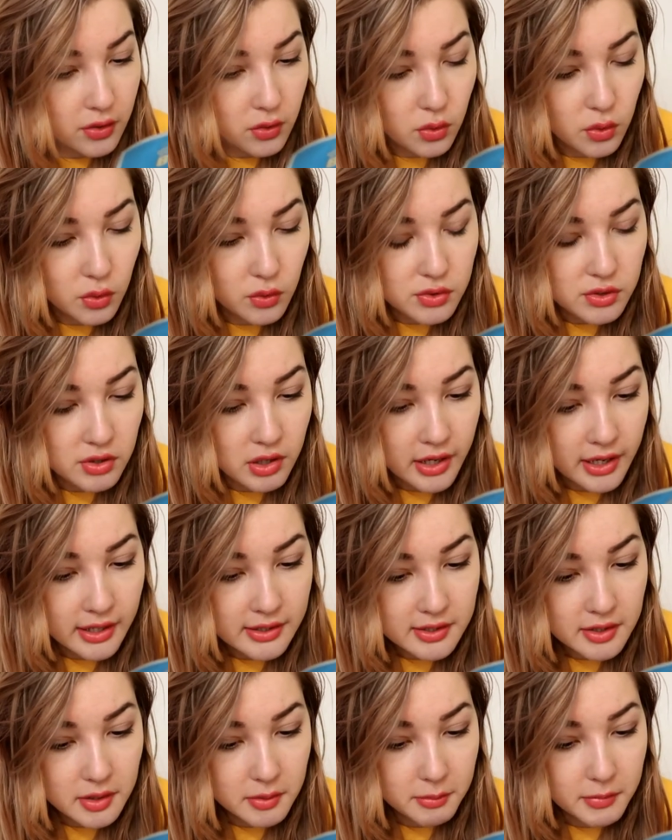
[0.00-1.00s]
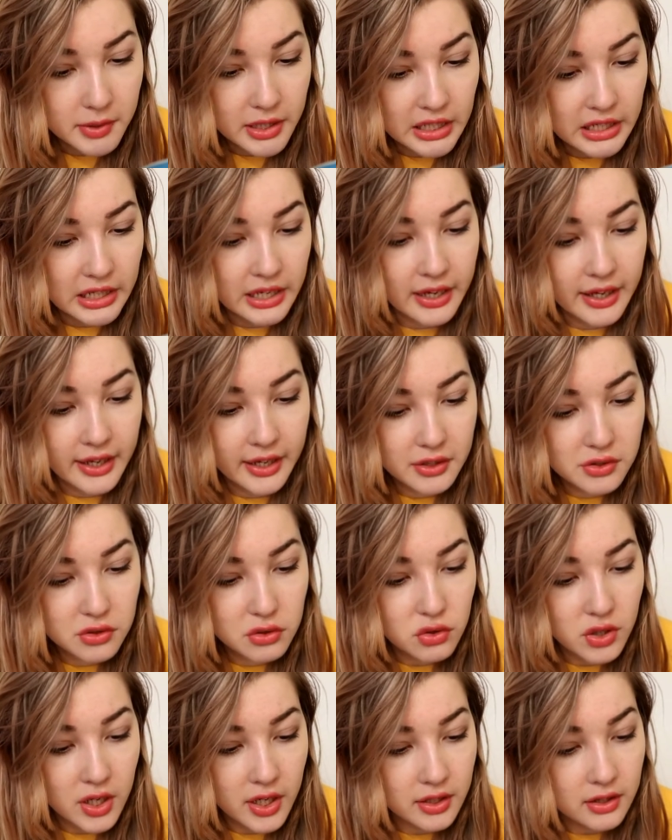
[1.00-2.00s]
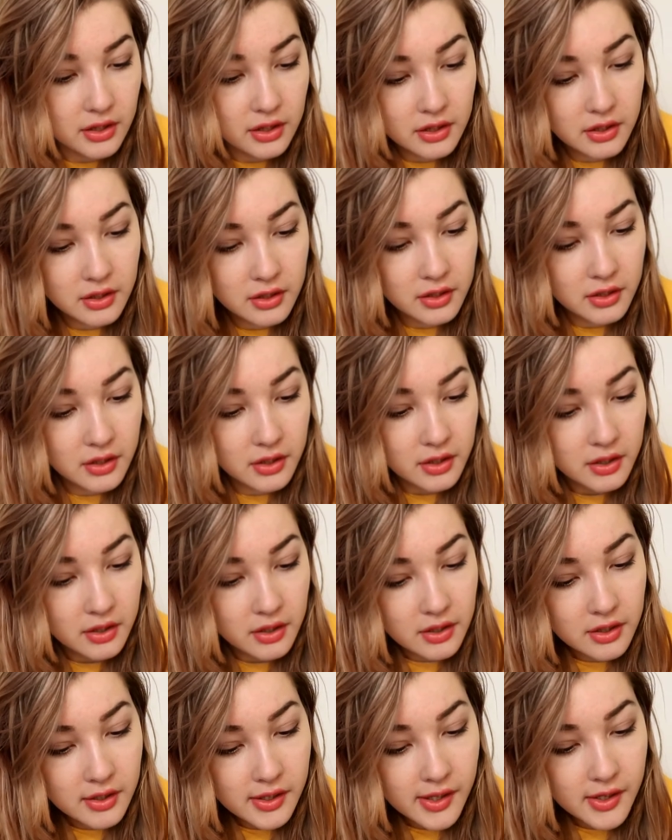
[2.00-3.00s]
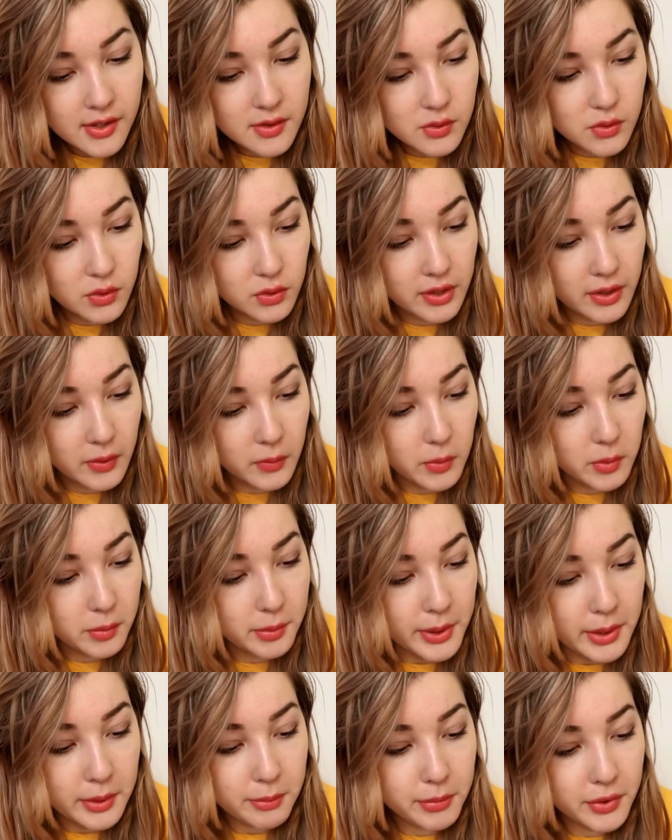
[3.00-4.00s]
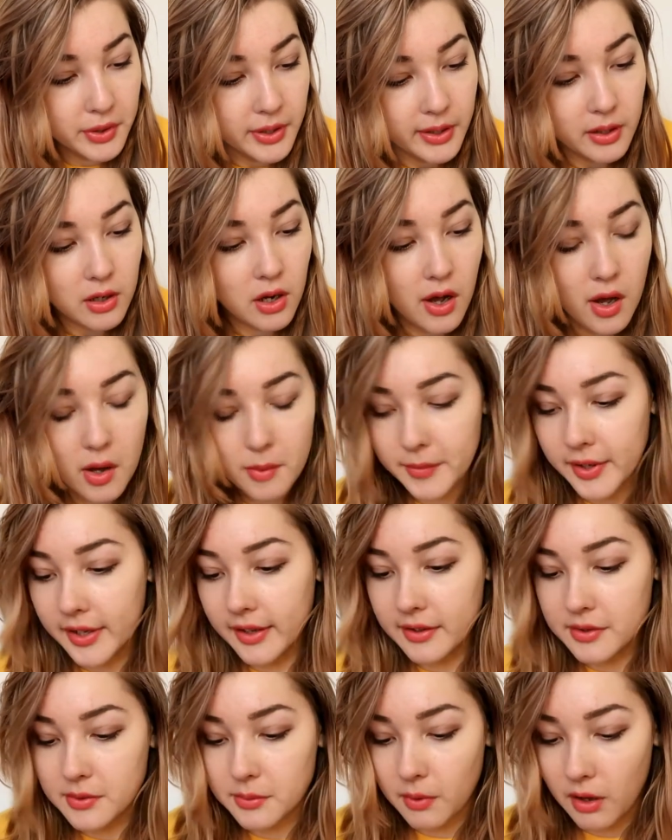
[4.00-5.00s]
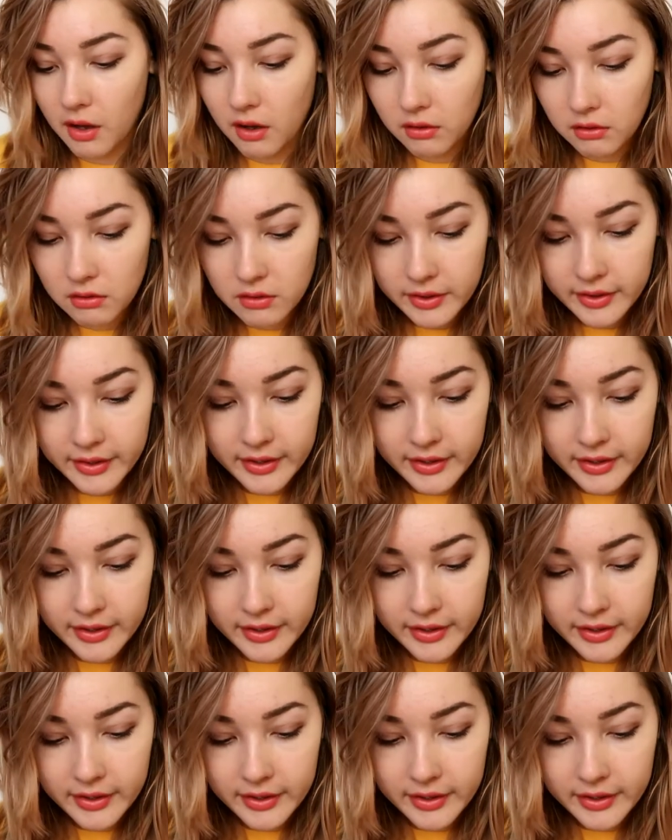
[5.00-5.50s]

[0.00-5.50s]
also has camellia extract, so that will be pretty calming as well.